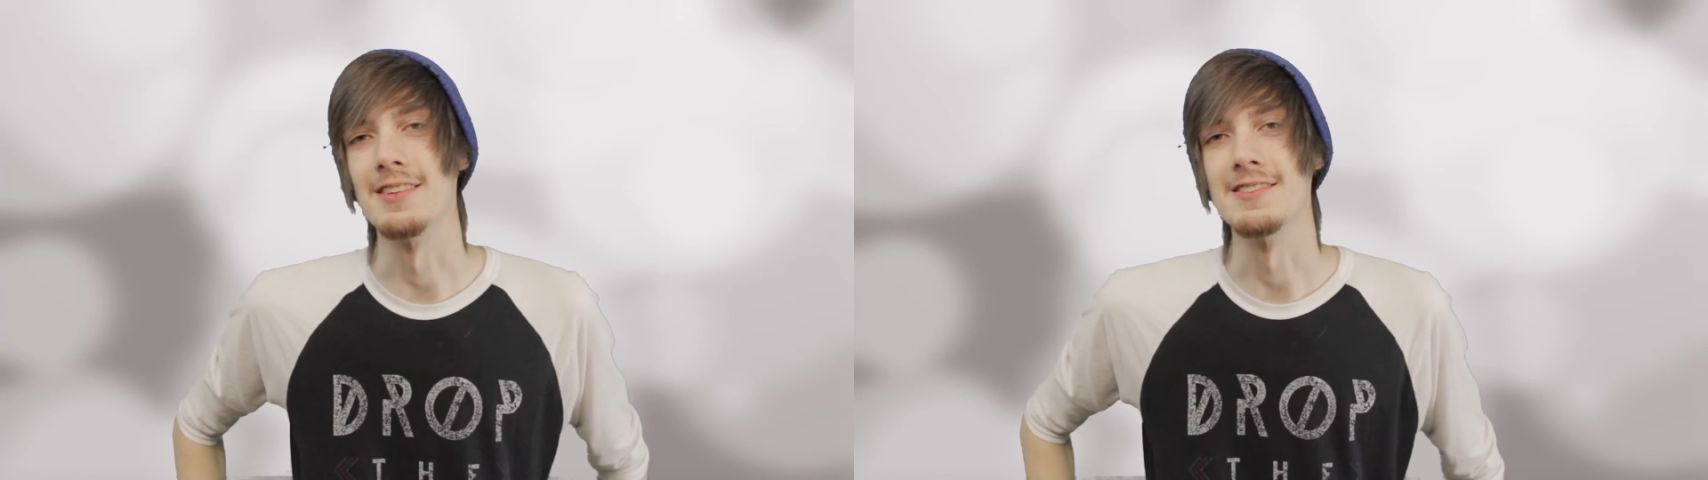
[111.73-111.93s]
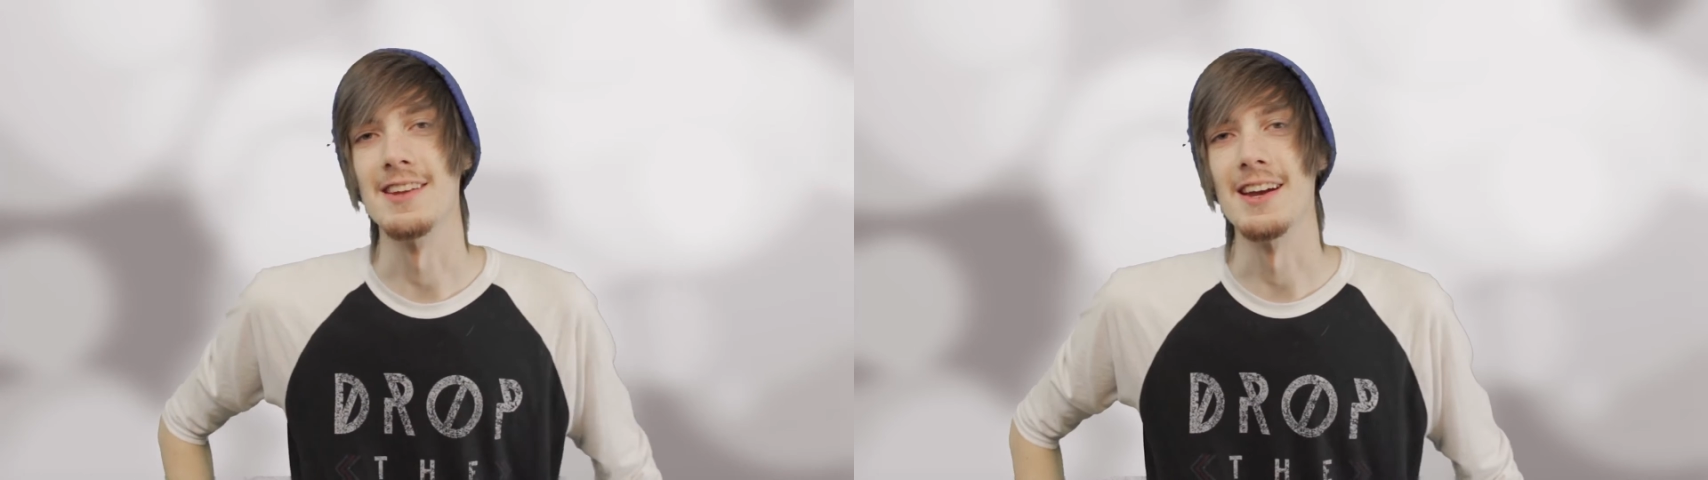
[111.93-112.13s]

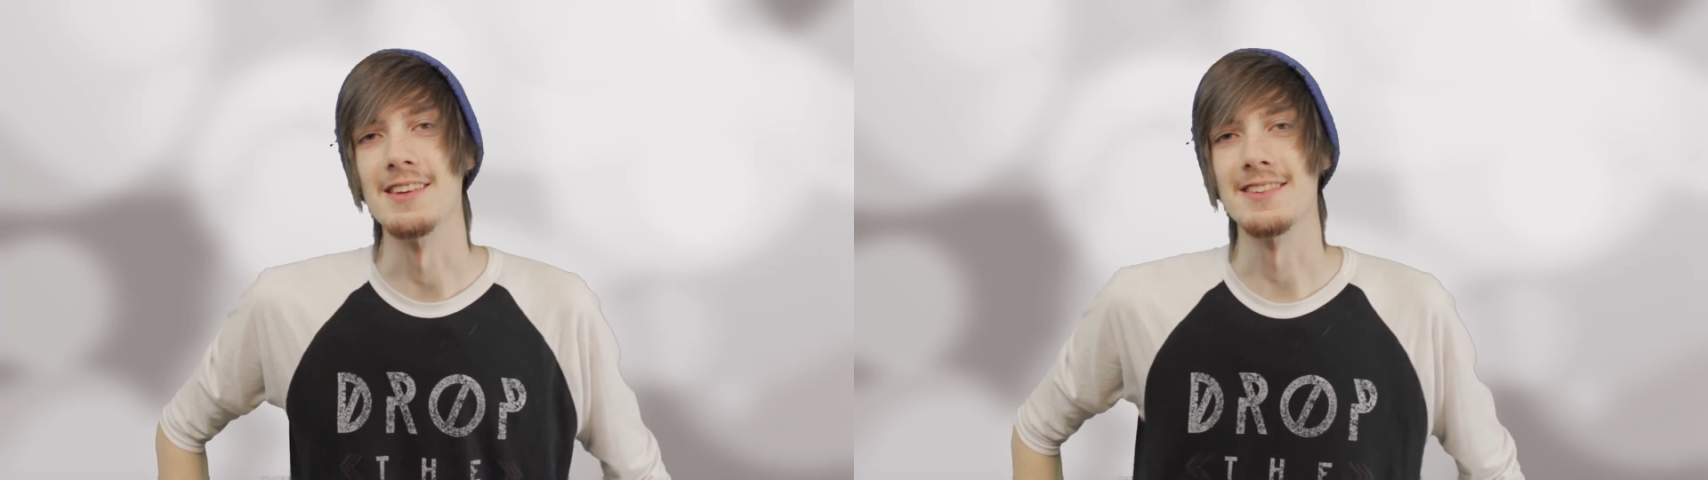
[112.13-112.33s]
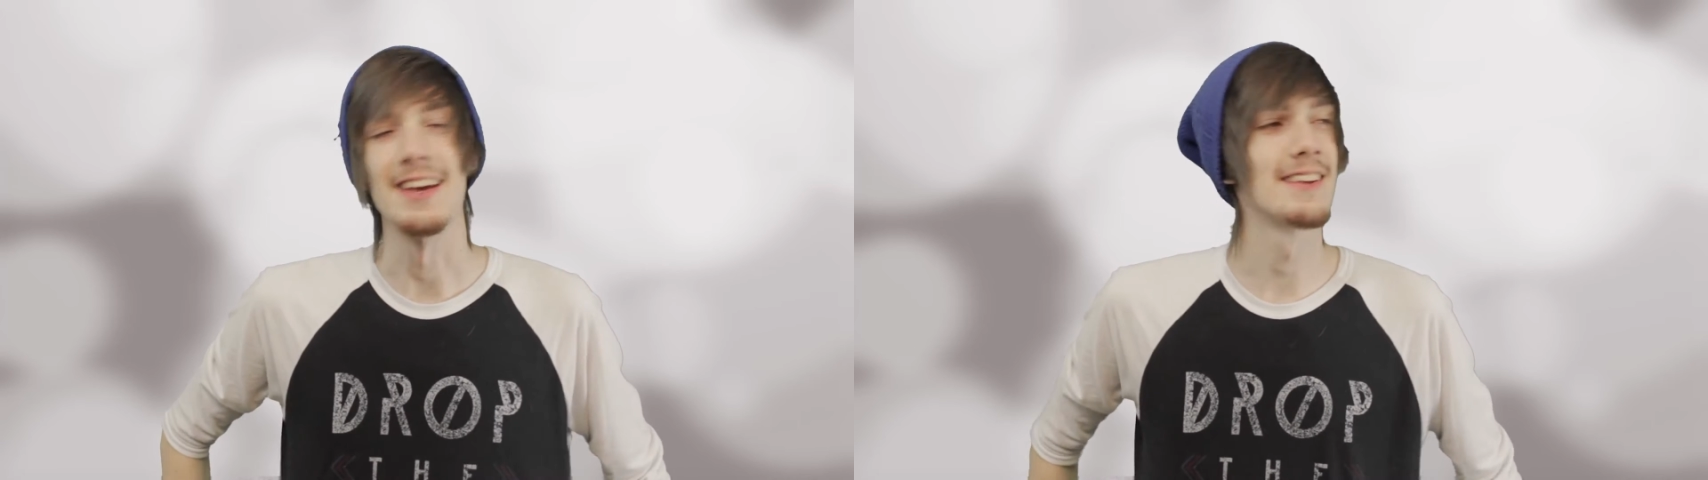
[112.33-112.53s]
these
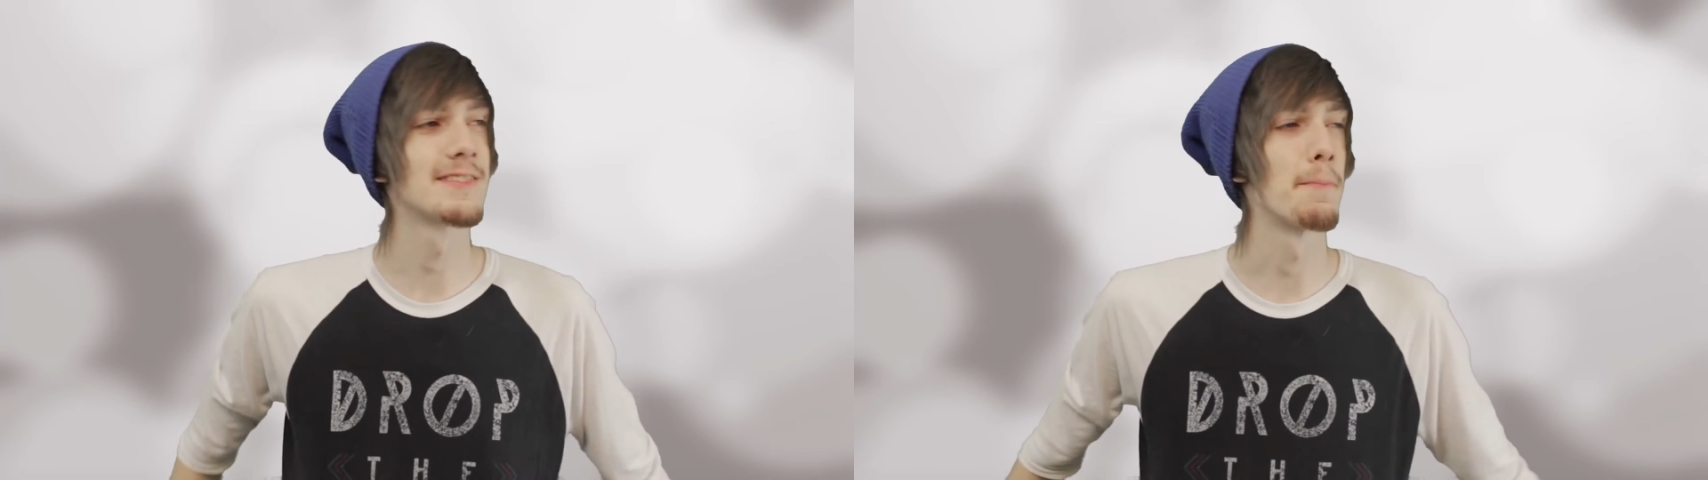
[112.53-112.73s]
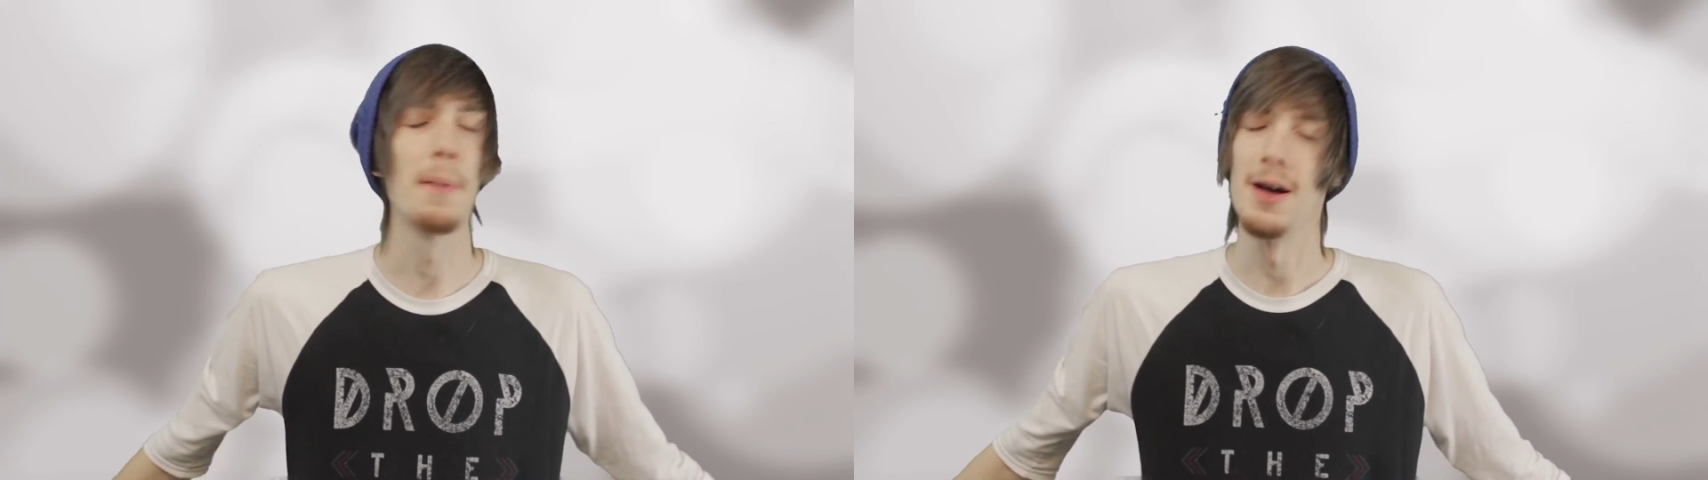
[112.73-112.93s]
days, it is
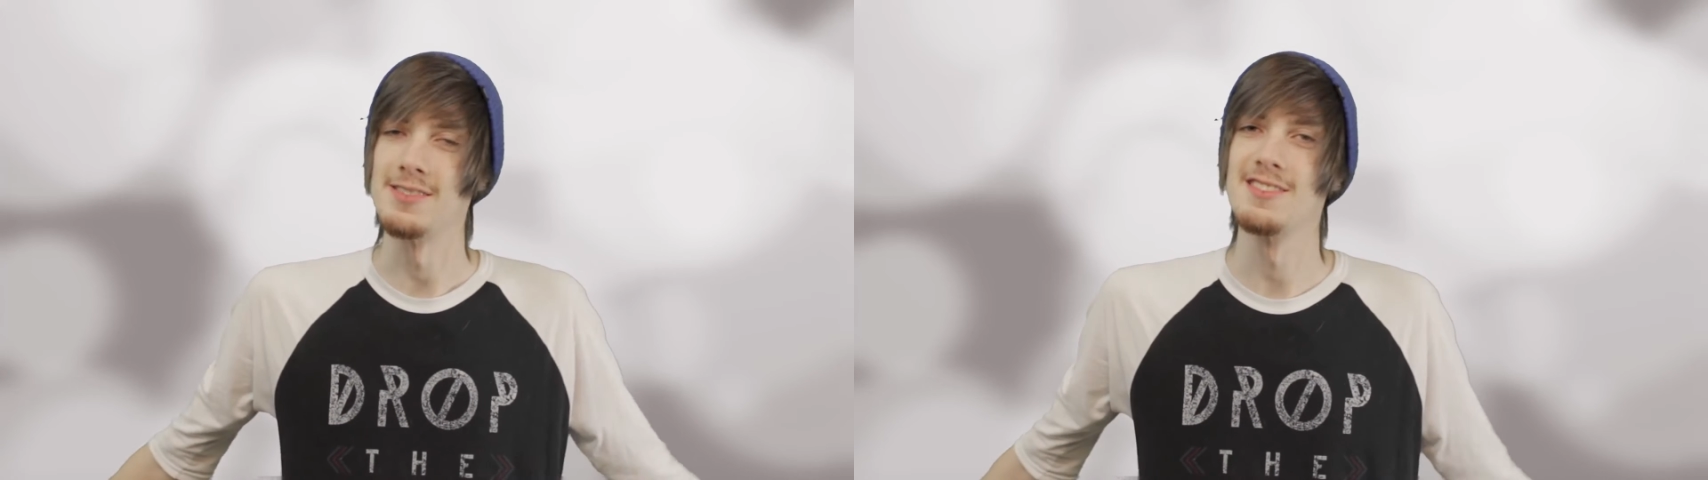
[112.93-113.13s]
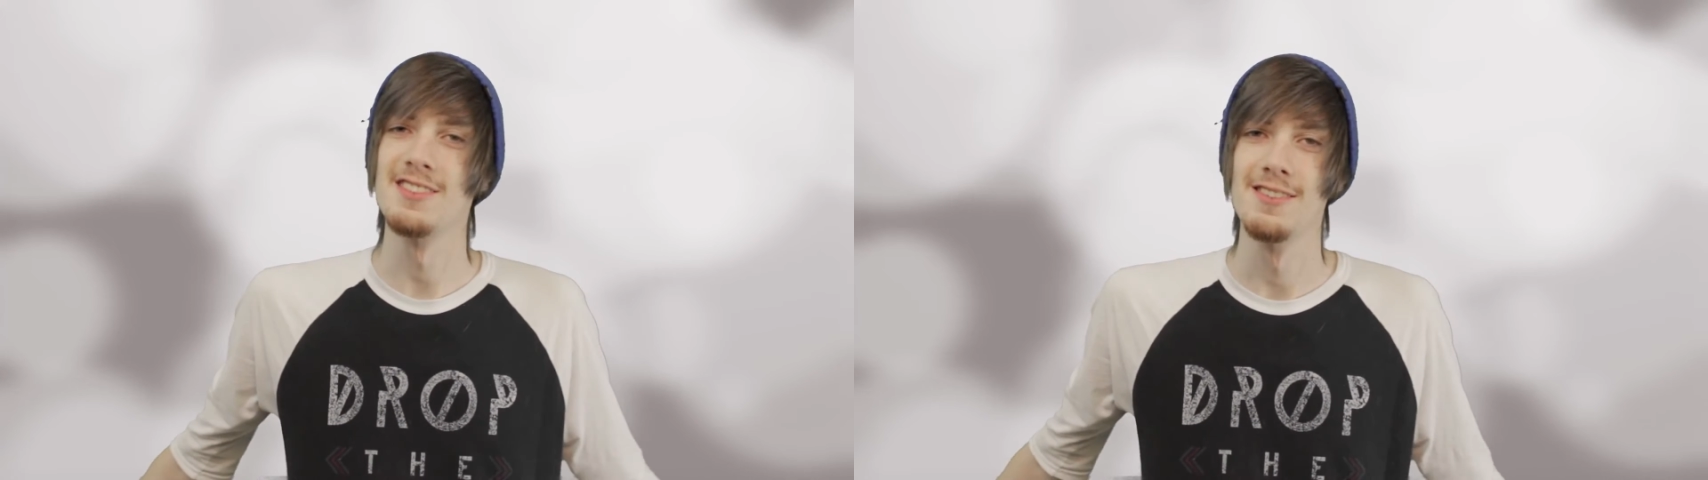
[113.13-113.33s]
a
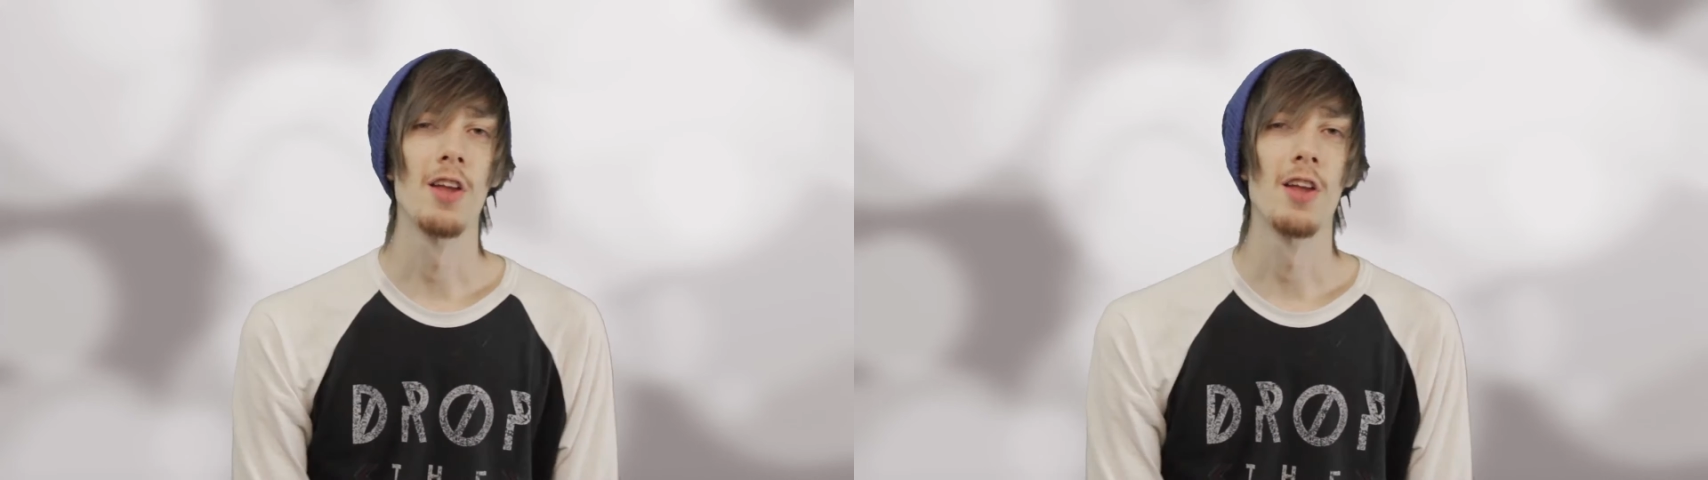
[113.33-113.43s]
must.